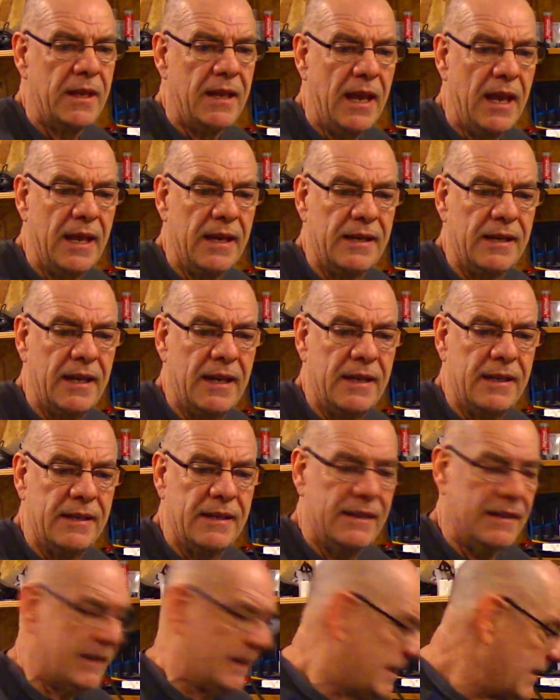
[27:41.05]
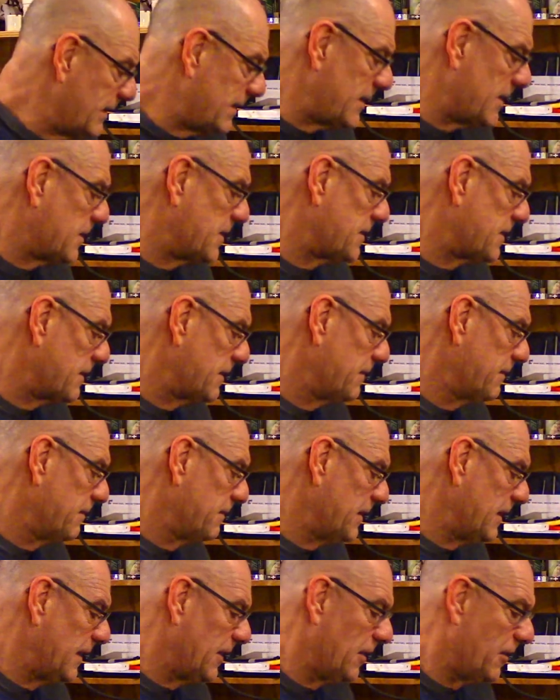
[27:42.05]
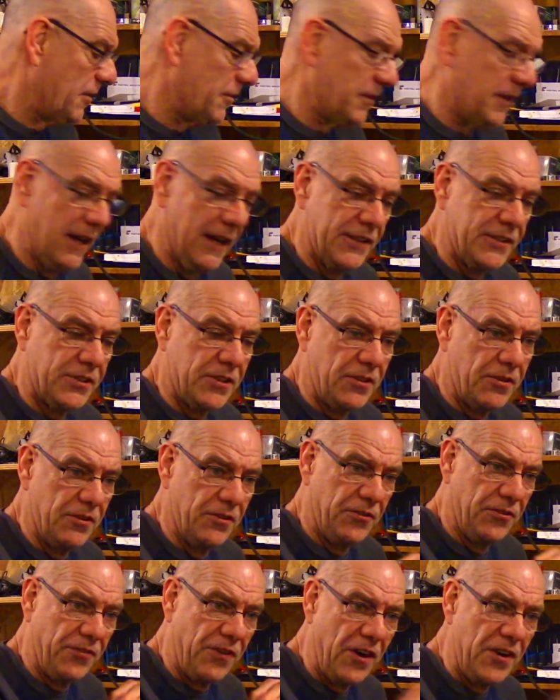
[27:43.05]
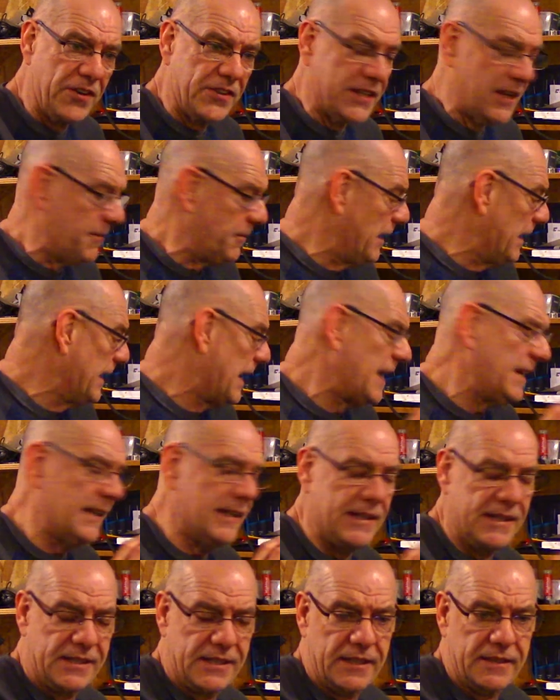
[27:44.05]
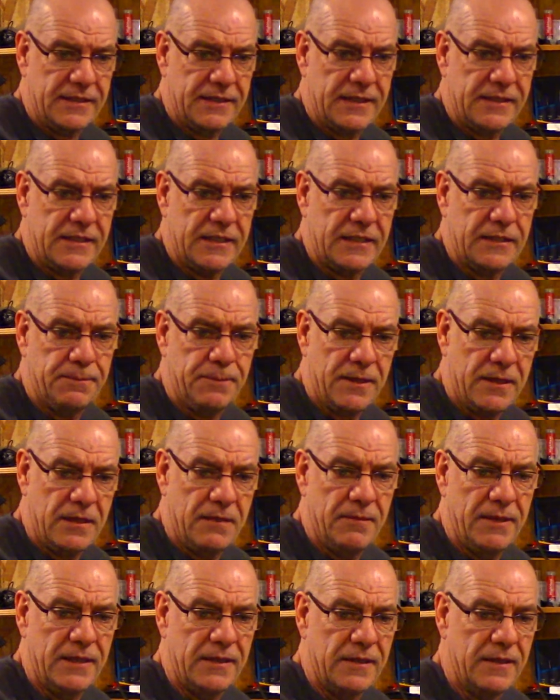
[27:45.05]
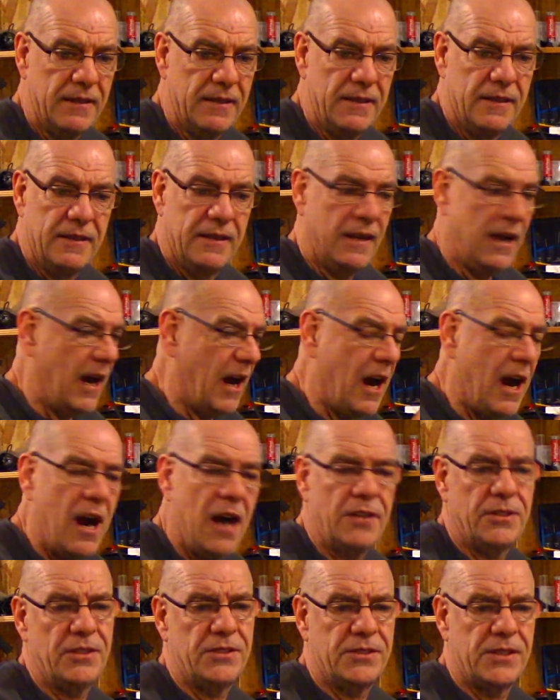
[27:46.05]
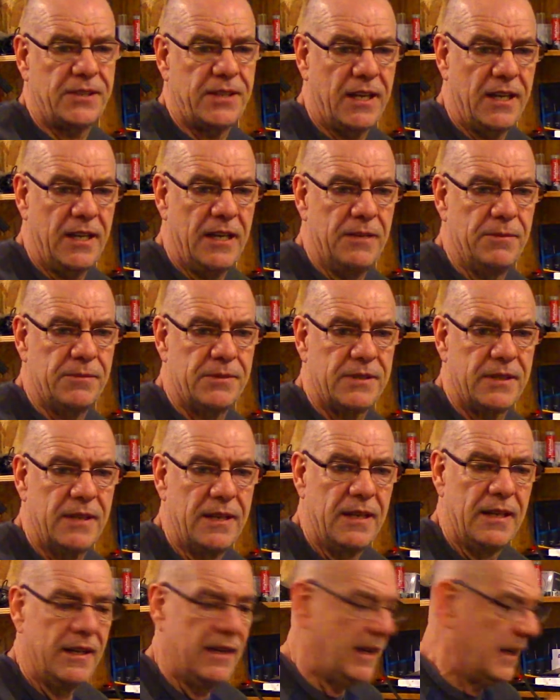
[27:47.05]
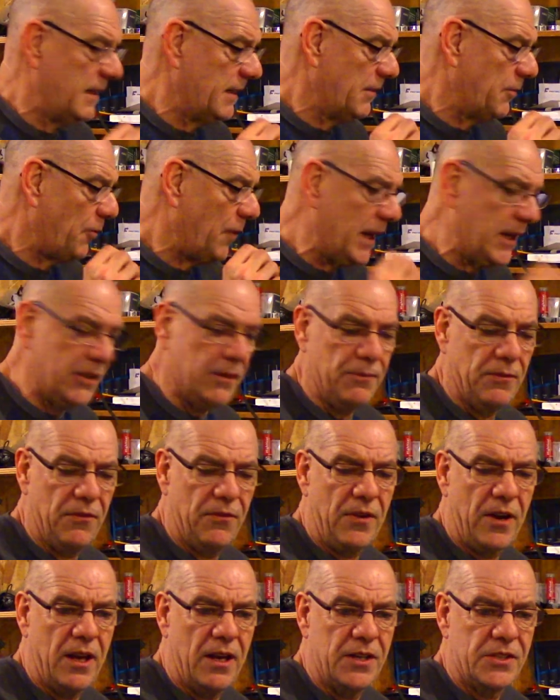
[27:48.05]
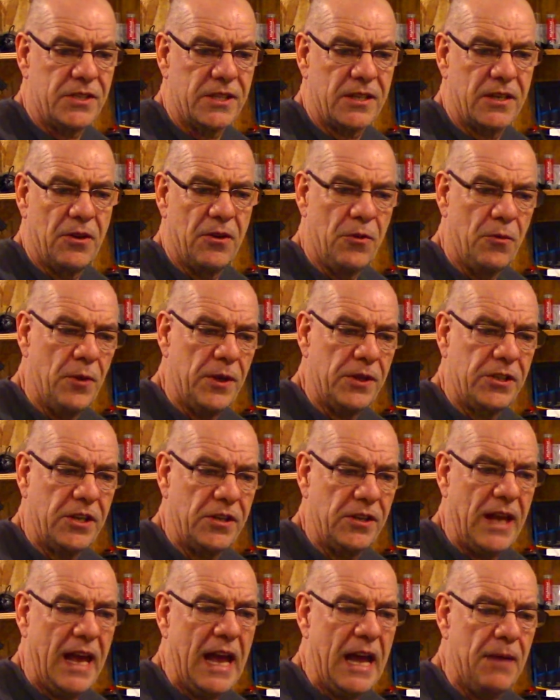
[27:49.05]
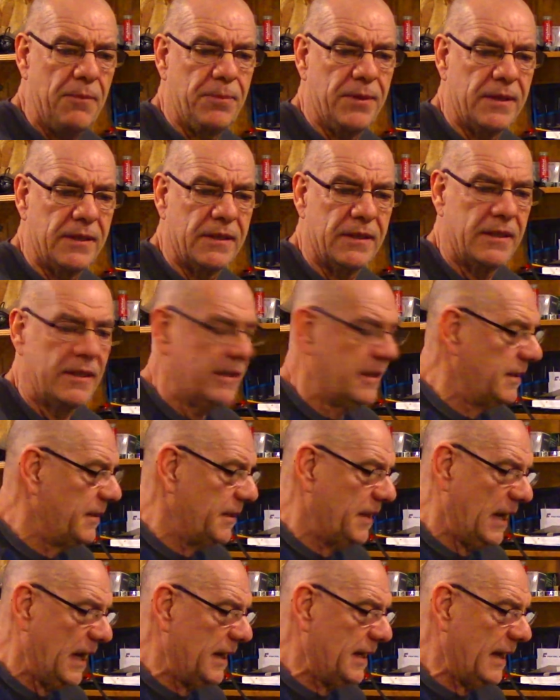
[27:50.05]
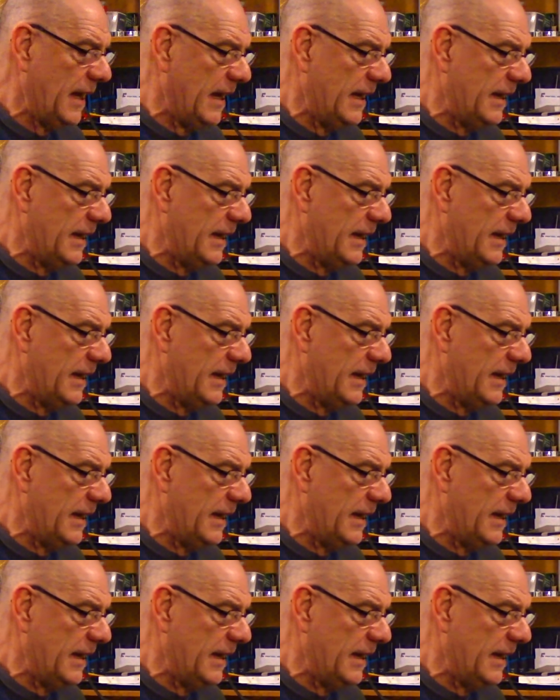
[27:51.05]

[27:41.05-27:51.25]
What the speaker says: And this is, you know, as far as and I did this experiment hundreds of times in random of logic, what can happen, and